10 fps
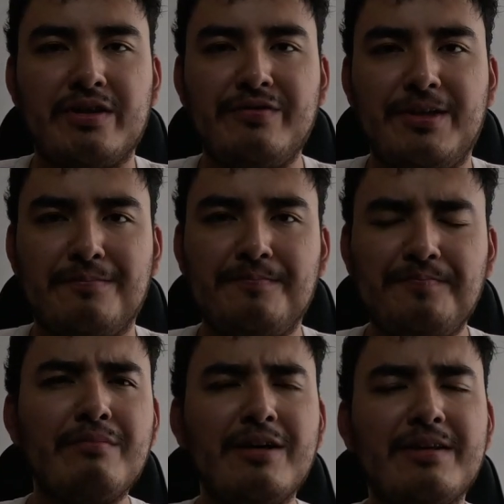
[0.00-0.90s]
TV.
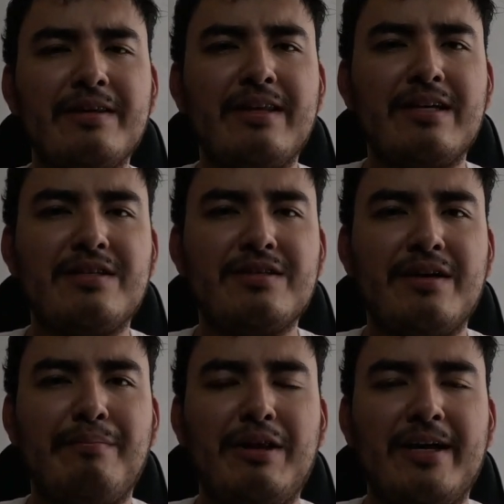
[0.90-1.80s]
But that's
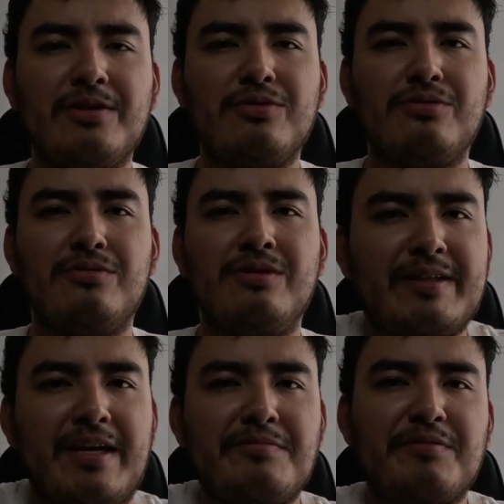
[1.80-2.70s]
applied to
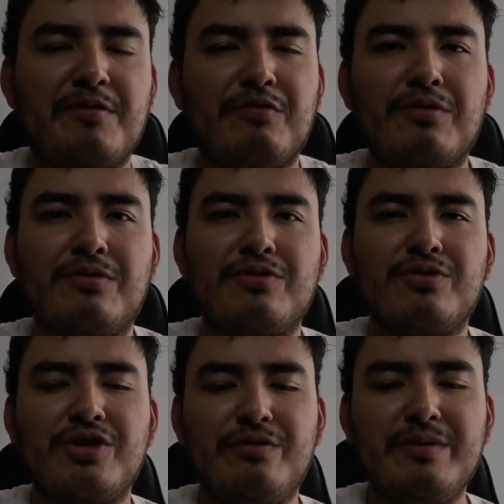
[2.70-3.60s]
times before
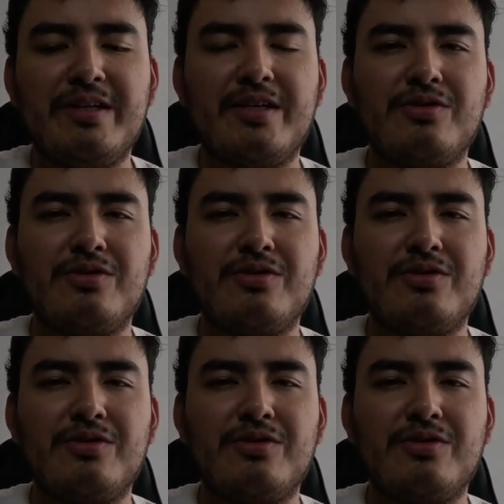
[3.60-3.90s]
social media.